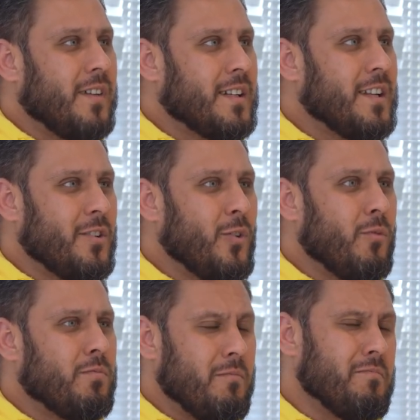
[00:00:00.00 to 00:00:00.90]
tend to
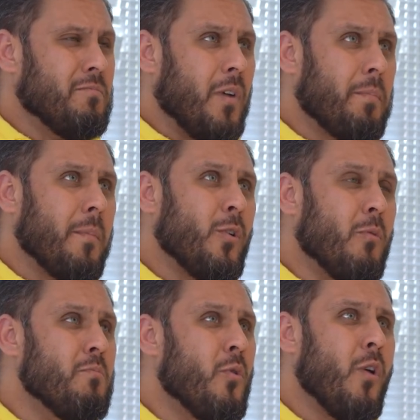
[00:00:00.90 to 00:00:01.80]
know, I probably know
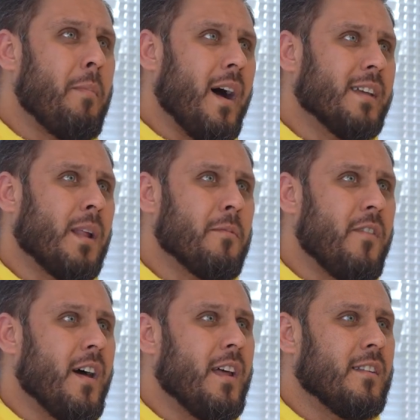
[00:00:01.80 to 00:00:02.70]
more about Islamic
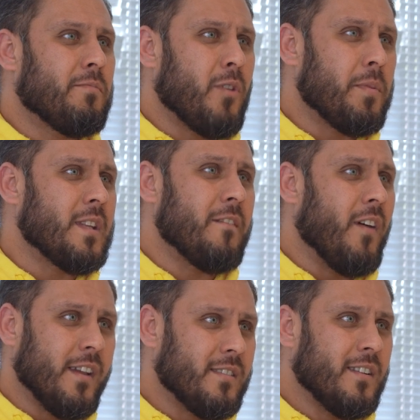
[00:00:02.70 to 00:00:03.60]
finance property
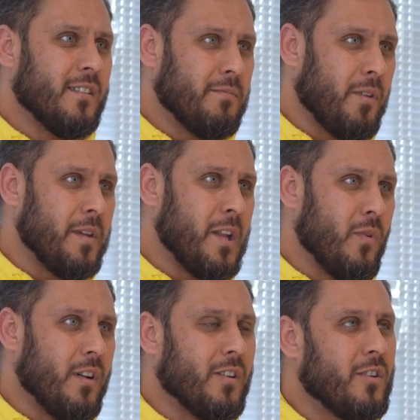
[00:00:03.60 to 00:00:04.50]
advice than probably
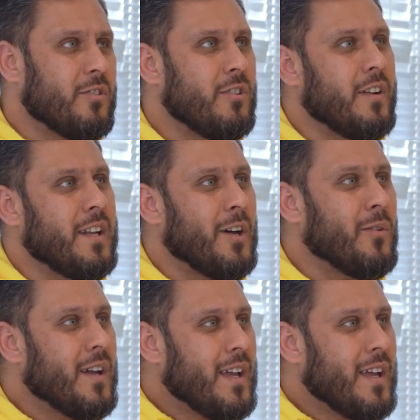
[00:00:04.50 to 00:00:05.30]
anyone in the country right now.